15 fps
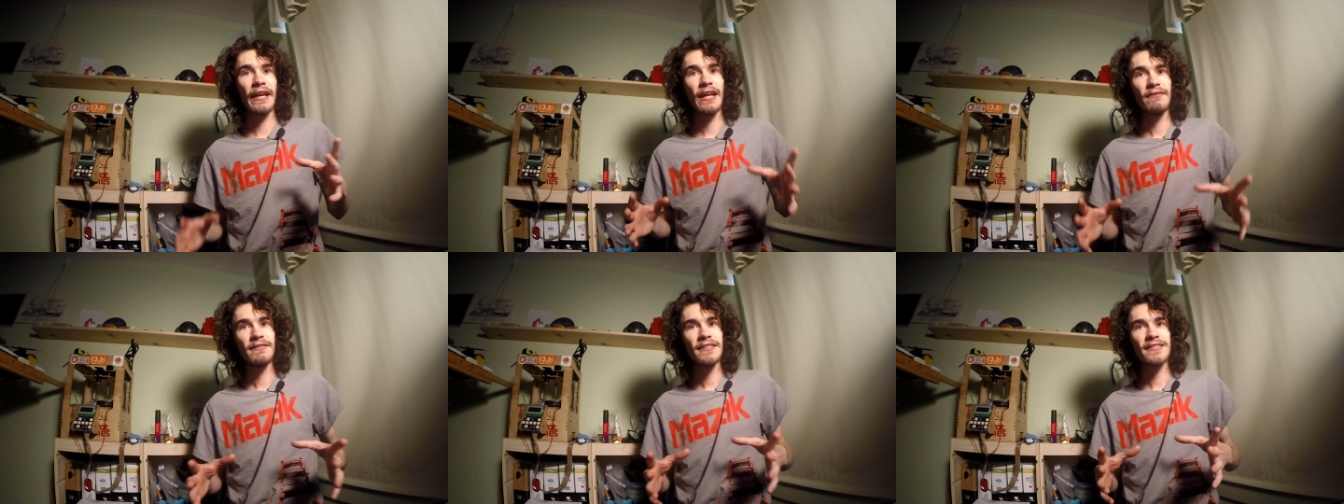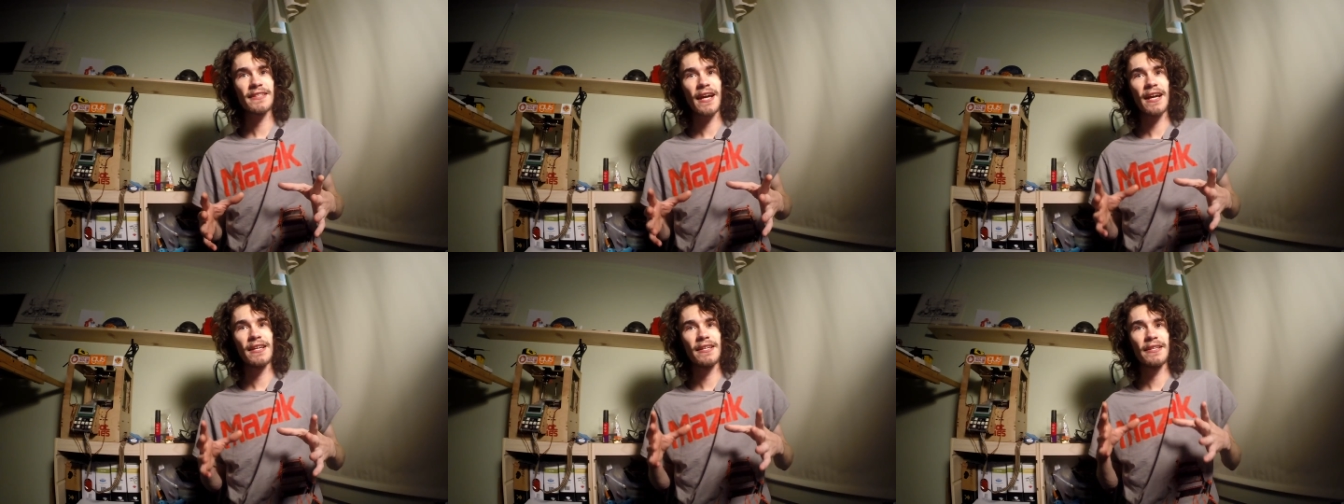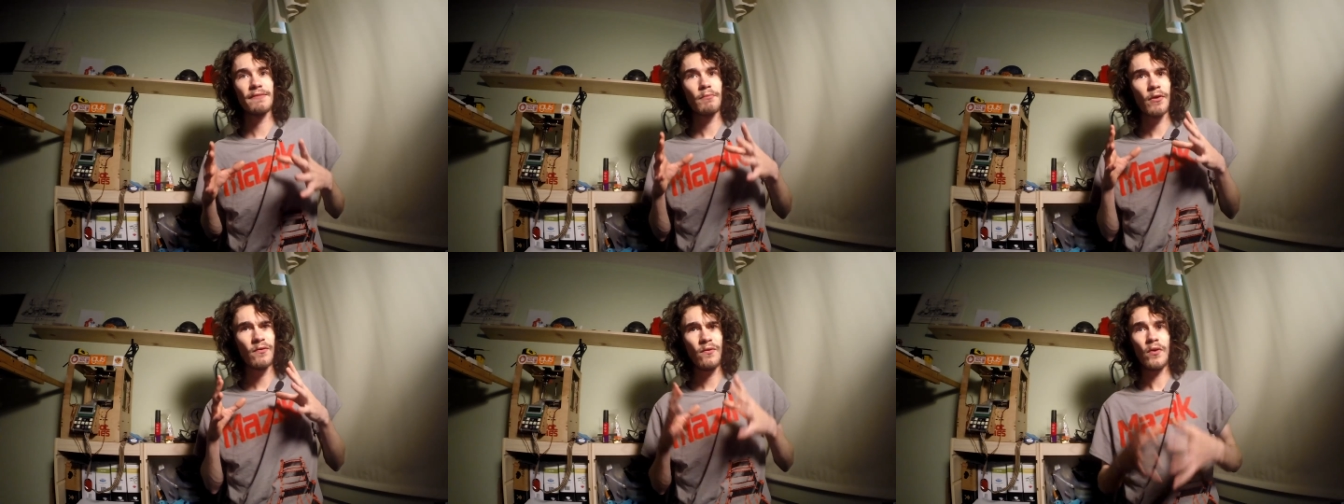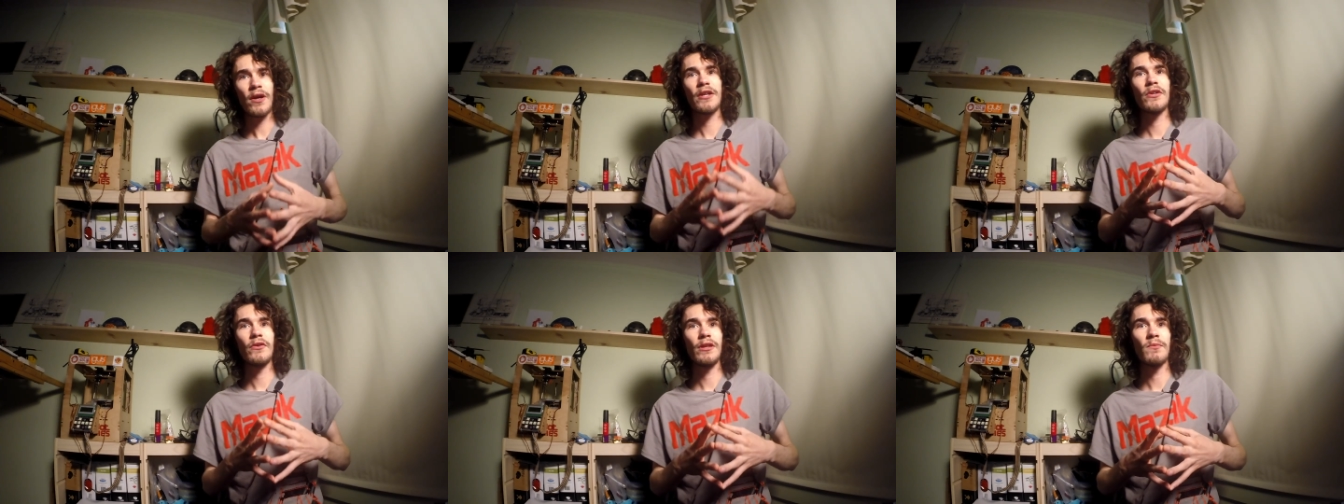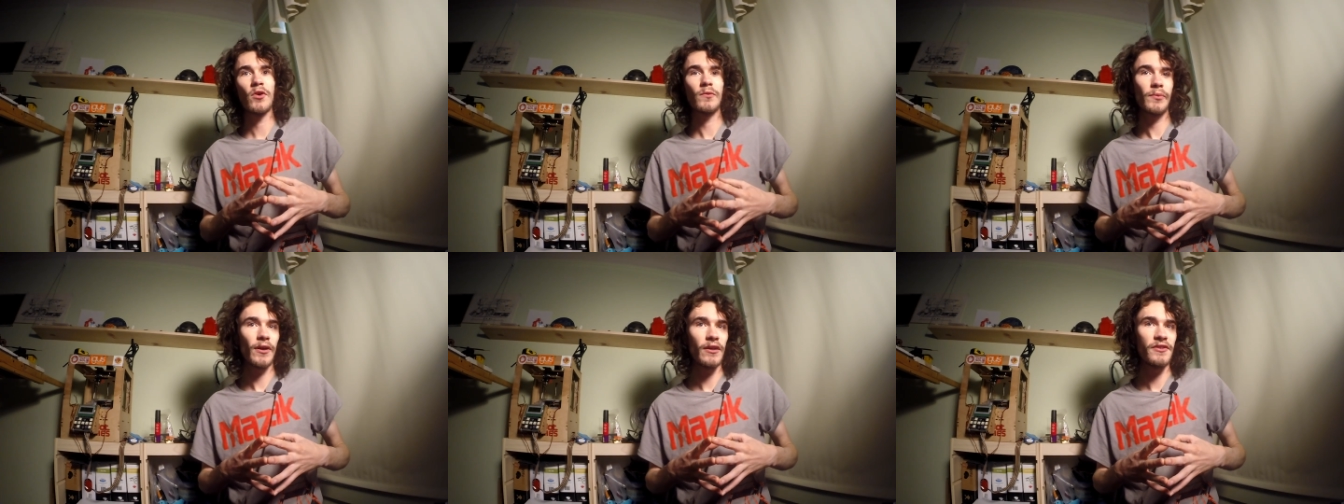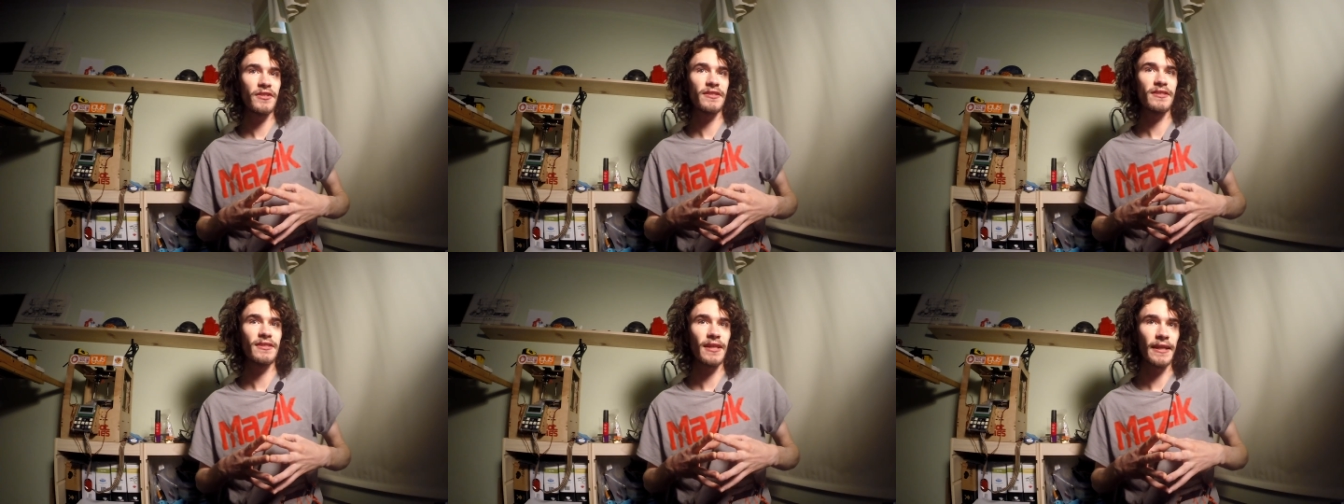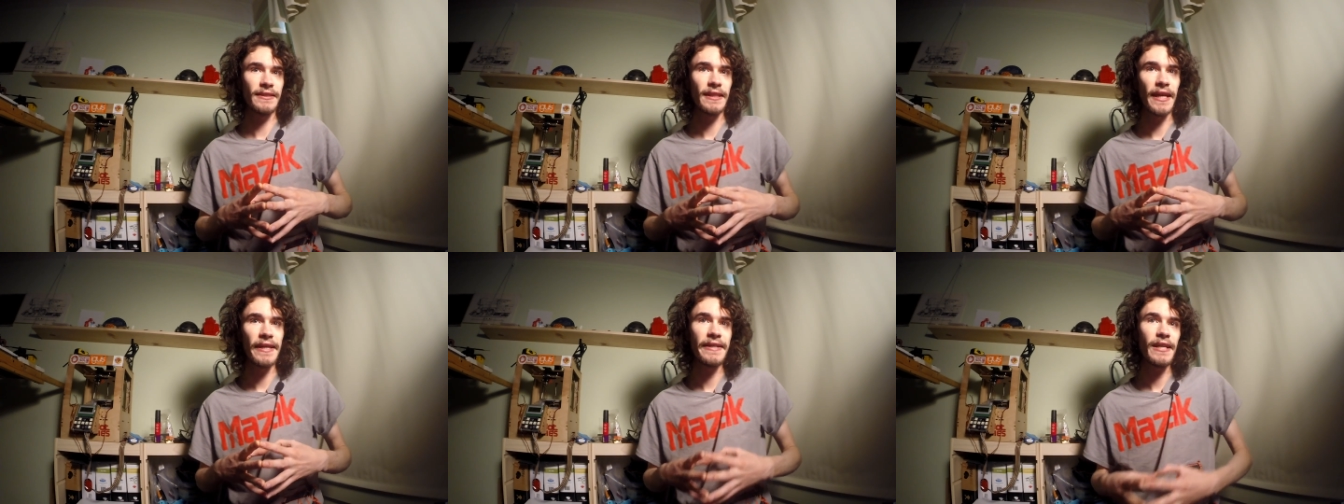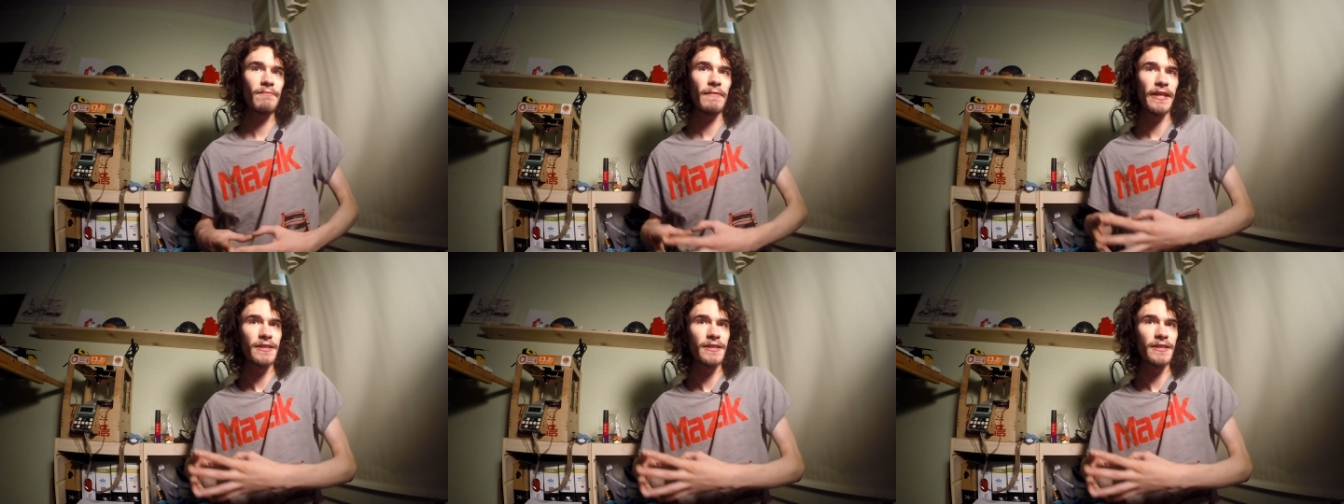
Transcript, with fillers: And I've decided before I do any more projects in titanium,